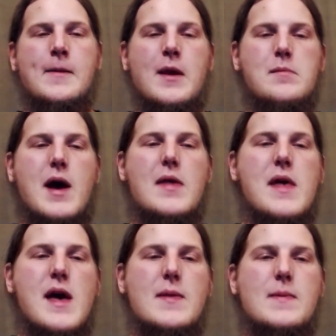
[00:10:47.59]
and by
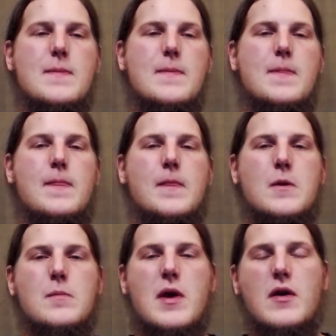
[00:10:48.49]
then
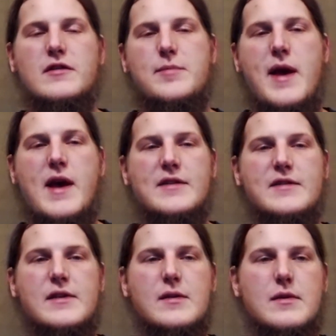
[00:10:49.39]
their bill is
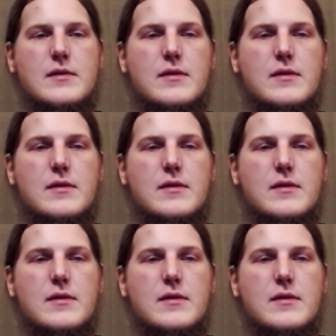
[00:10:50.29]
past due.